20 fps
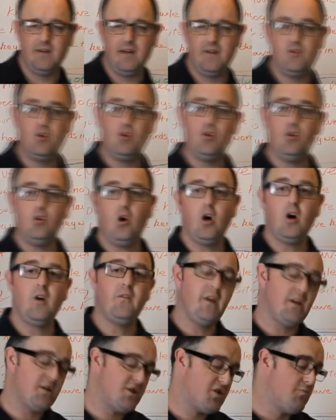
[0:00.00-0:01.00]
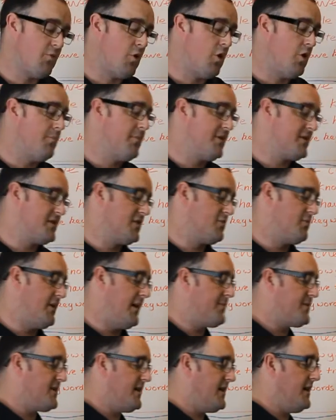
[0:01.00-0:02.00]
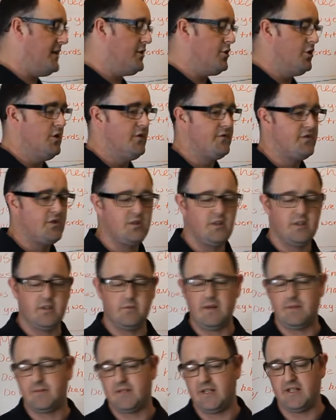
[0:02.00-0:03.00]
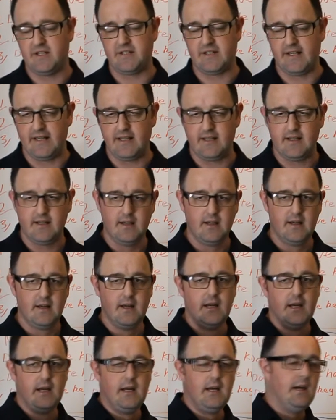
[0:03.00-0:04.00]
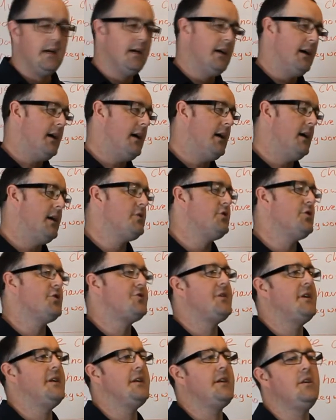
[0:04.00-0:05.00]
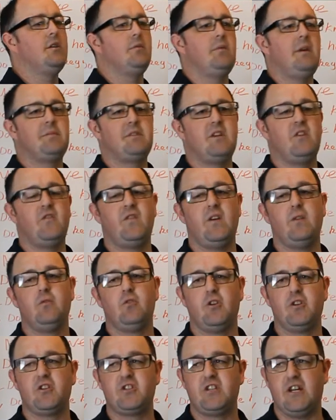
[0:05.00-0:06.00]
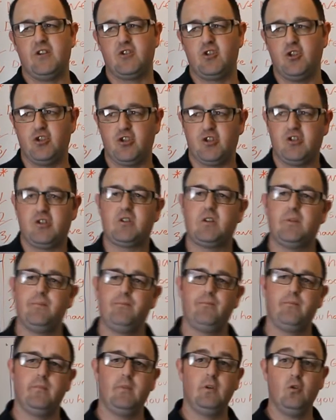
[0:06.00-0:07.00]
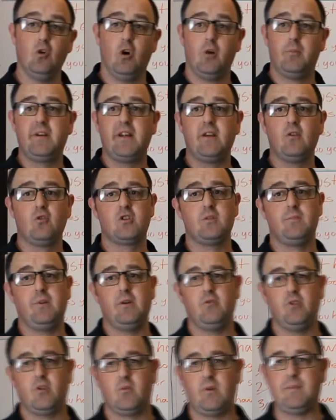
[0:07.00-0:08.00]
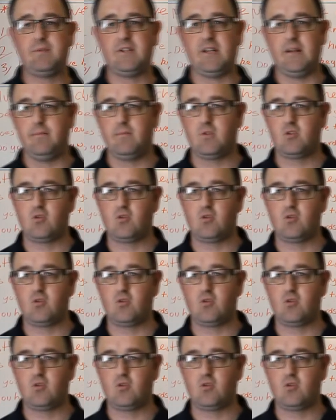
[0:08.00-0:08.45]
If you have a small business website and you have just had your website designed and you're trying to get your website found on the search engines, nobody knows about your website.